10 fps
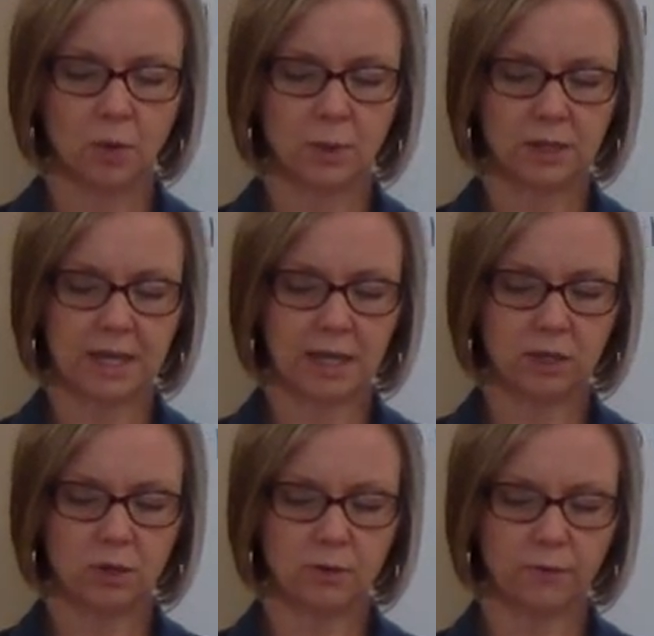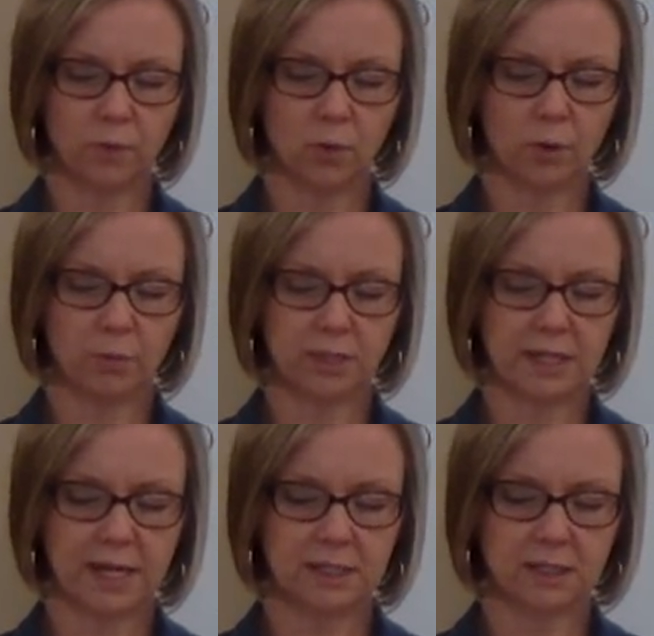We thank you for
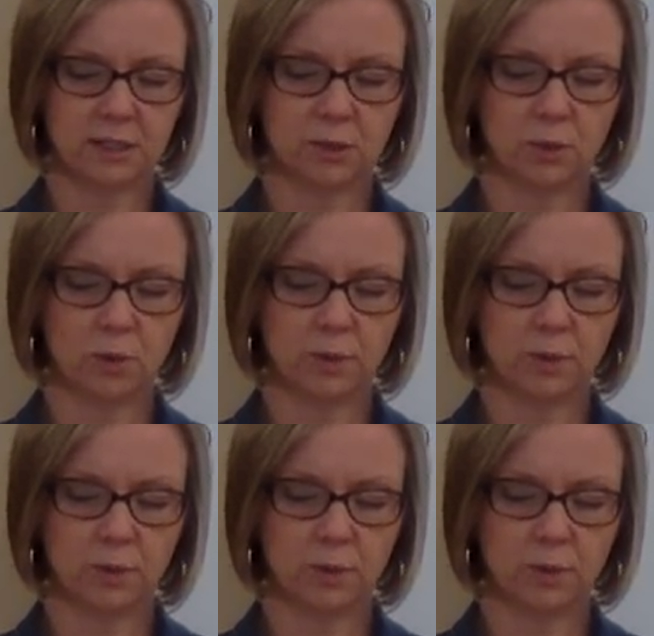protecting us, Lord.